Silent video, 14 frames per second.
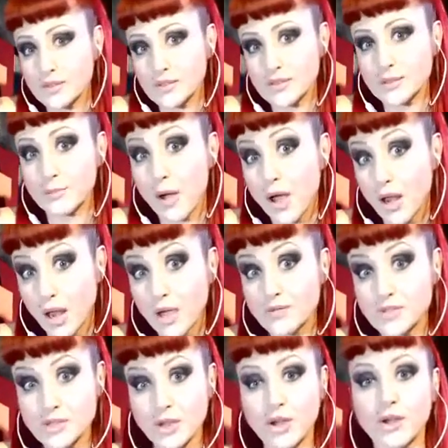This is my
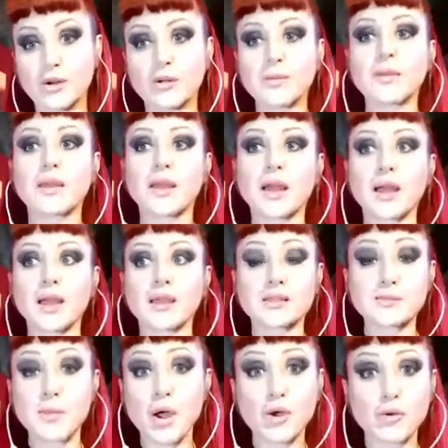lifestyle, and
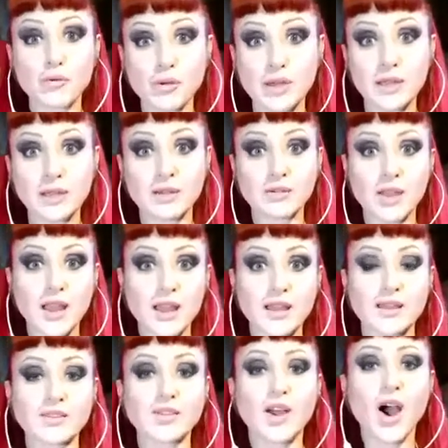it's my career,
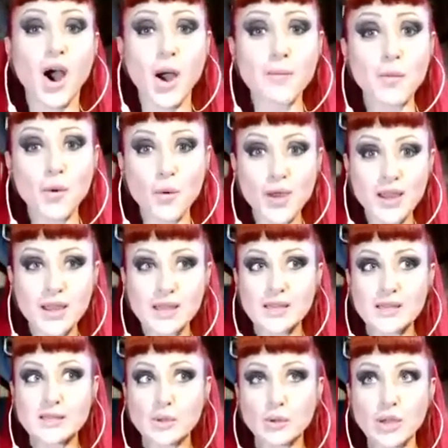and I'm
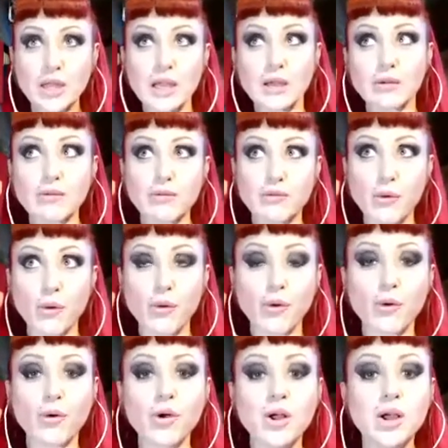always looking
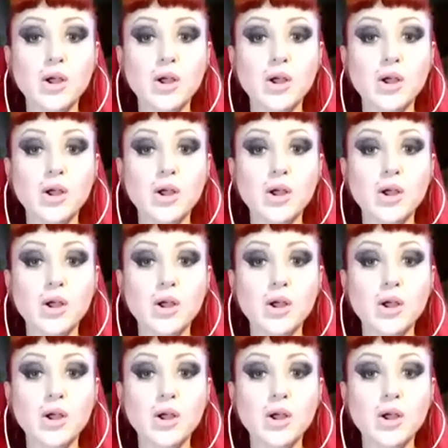for